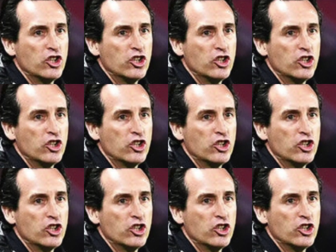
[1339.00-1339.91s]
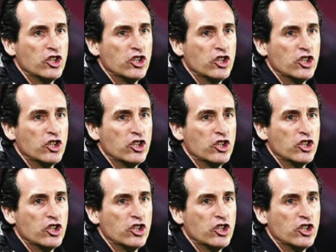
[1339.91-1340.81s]

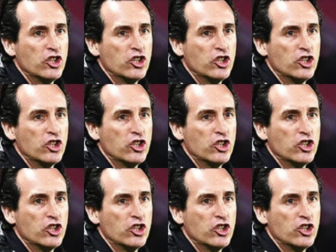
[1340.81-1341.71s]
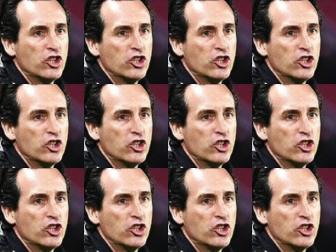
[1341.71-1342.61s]

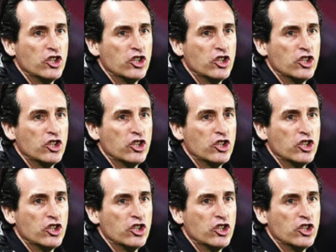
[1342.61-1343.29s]
[no speech]